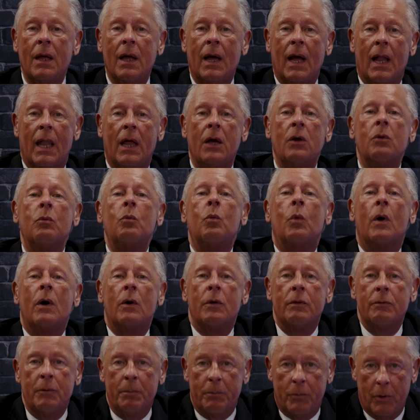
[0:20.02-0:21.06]
Hello and
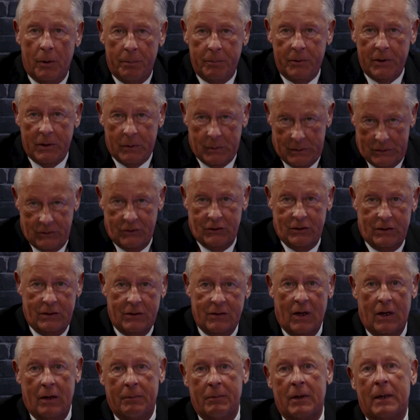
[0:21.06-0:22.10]
welcome to Property Question
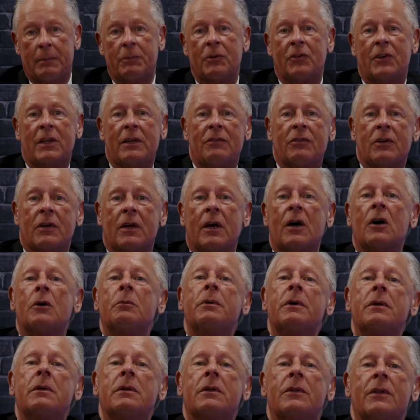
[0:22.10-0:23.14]
Time. I'm Stephen
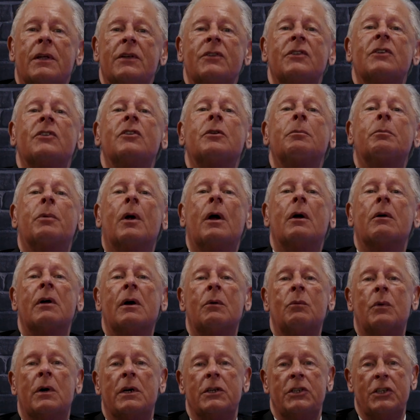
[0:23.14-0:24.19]
Galpin and this is the programme
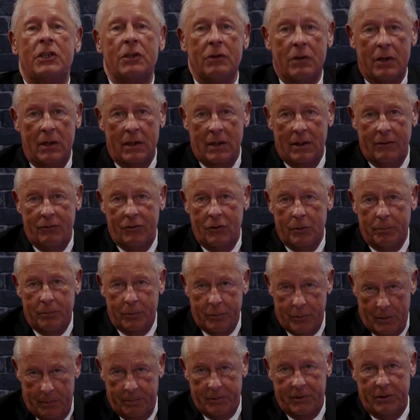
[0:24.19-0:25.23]
where you can have your
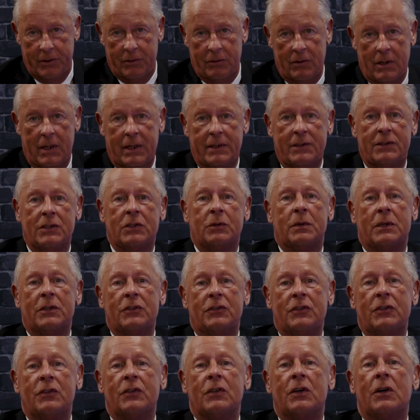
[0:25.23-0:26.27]
property related
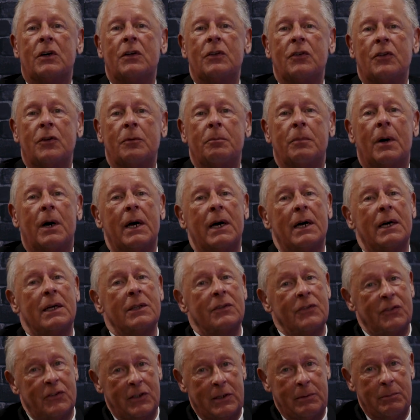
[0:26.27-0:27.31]
questions answered by our
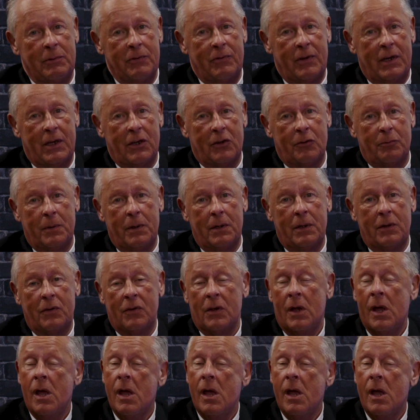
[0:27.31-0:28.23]
team of experts.